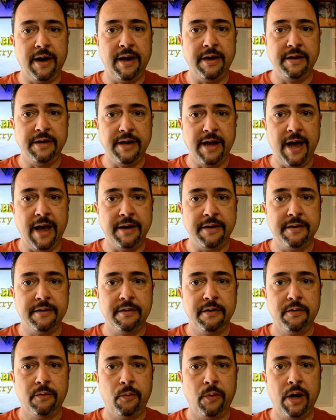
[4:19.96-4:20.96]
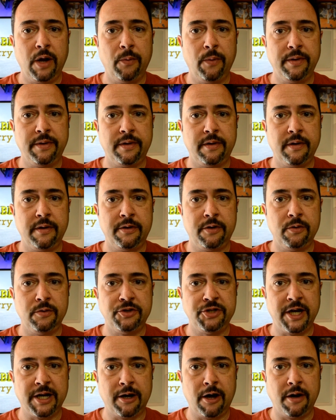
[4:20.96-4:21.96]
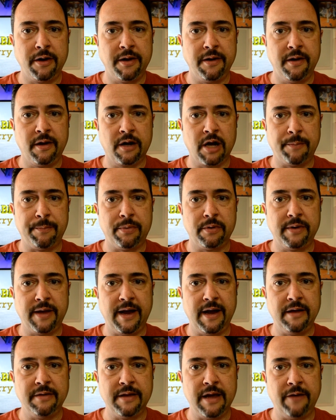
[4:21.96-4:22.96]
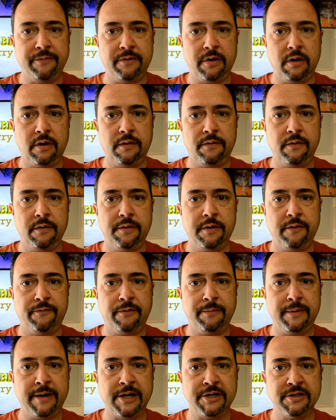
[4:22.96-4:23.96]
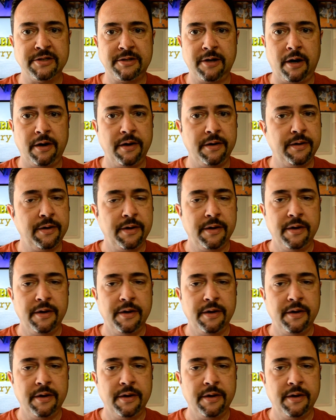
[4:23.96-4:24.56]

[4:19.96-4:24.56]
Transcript: and yet when I went to check on it a couple days after the fermentation started,